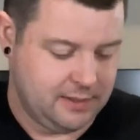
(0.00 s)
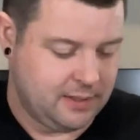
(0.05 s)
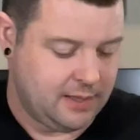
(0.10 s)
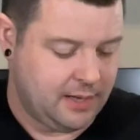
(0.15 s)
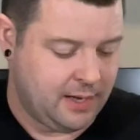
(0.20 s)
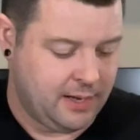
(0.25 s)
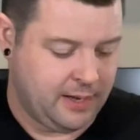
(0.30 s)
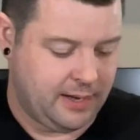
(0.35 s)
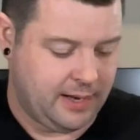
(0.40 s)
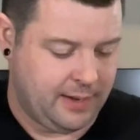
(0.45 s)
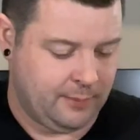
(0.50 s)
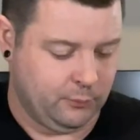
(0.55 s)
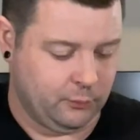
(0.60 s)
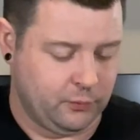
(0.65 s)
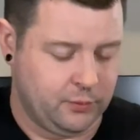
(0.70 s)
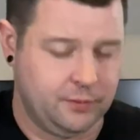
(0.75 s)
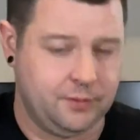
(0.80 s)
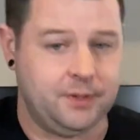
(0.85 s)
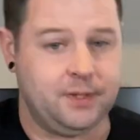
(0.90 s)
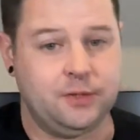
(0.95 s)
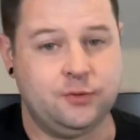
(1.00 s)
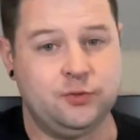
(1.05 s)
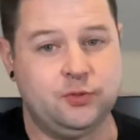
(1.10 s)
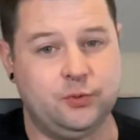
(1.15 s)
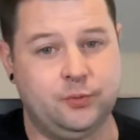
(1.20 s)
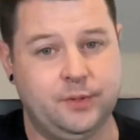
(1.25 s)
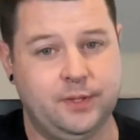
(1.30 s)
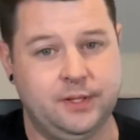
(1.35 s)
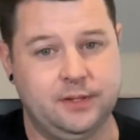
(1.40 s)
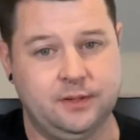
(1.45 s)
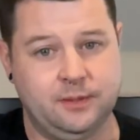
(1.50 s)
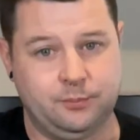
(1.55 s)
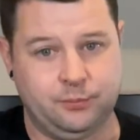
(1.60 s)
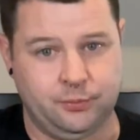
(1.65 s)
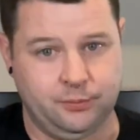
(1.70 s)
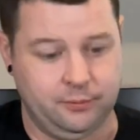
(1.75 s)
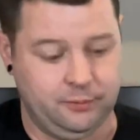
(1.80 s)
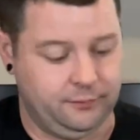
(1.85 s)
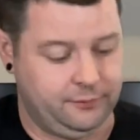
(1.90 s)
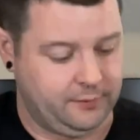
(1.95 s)
I'm really enjoying the
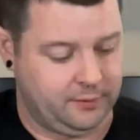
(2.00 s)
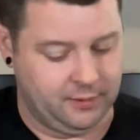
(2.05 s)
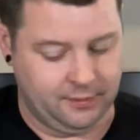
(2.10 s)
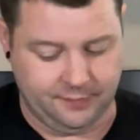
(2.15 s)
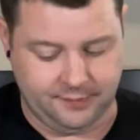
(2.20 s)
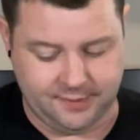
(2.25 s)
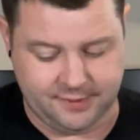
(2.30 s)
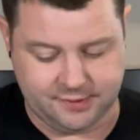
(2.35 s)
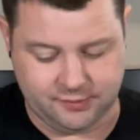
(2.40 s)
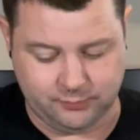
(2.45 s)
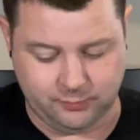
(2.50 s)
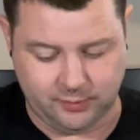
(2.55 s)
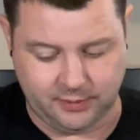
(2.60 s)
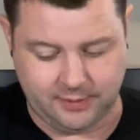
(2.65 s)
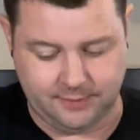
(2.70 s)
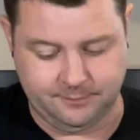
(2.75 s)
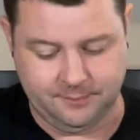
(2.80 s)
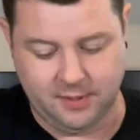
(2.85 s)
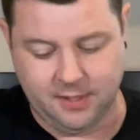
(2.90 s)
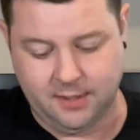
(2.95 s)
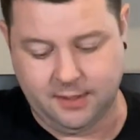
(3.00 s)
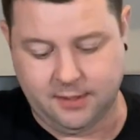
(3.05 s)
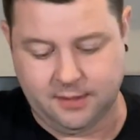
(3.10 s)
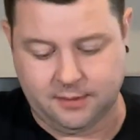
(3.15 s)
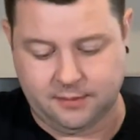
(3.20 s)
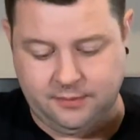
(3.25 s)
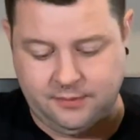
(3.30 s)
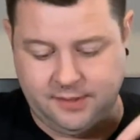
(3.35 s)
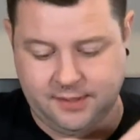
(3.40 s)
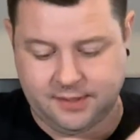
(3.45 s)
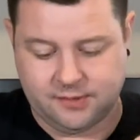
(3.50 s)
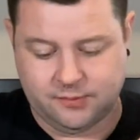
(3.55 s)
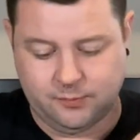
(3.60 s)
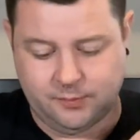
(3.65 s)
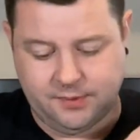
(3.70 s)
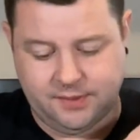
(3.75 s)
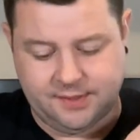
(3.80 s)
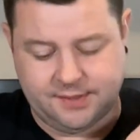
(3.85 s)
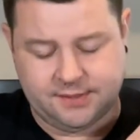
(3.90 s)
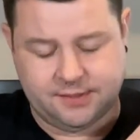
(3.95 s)
proof on this one. This
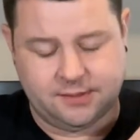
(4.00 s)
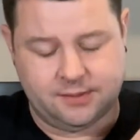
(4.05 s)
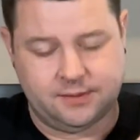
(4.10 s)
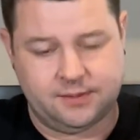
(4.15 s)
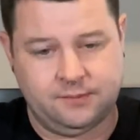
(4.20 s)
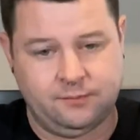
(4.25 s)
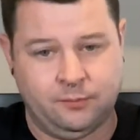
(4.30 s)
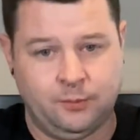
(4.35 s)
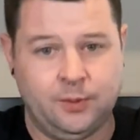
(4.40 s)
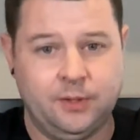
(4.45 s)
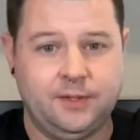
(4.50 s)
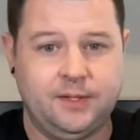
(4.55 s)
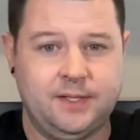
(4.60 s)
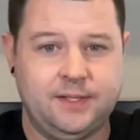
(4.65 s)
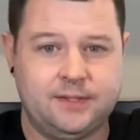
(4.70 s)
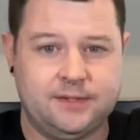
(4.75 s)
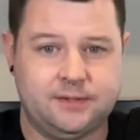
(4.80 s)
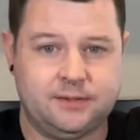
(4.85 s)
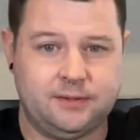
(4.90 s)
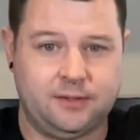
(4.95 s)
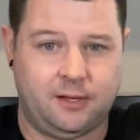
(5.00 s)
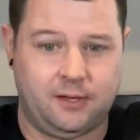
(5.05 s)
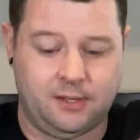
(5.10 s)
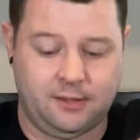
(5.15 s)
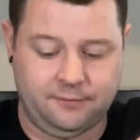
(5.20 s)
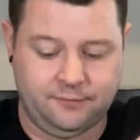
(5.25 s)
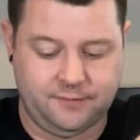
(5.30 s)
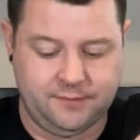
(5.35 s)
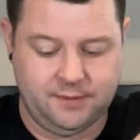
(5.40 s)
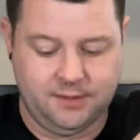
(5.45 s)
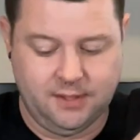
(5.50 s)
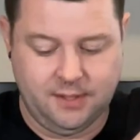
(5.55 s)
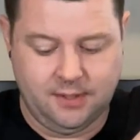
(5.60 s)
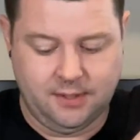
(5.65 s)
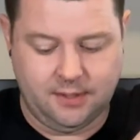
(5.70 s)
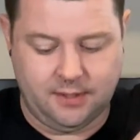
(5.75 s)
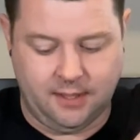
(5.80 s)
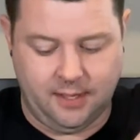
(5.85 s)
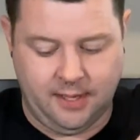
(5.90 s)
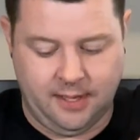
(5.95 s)
one is really soft,
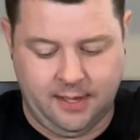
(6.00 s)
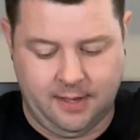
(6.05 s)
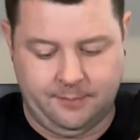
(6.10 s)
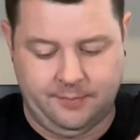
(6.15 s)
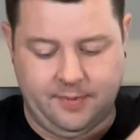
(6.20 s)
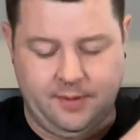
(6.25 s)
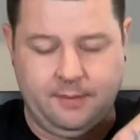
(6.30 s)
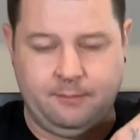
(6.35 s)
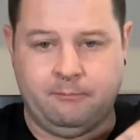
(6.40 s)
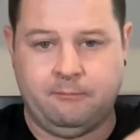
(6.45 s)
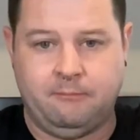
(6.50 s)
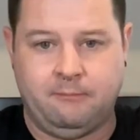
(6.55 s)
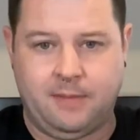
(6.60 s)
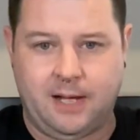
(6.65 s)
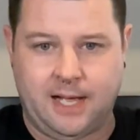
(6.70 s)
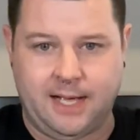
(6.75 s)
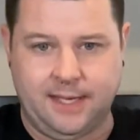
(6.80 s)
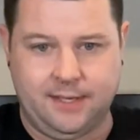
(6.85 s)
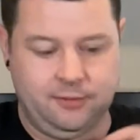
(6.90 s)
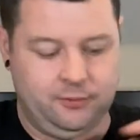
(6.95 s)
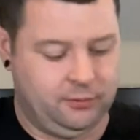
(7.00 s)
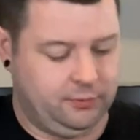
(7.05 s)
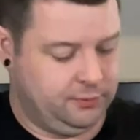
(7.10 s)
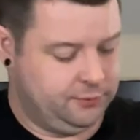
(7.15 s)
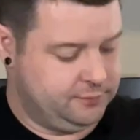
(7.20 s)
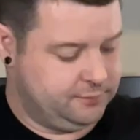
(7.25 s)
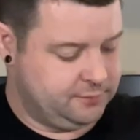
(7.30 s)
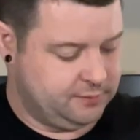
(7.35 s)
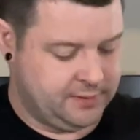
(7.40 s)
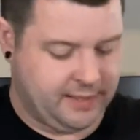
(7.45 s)
mild.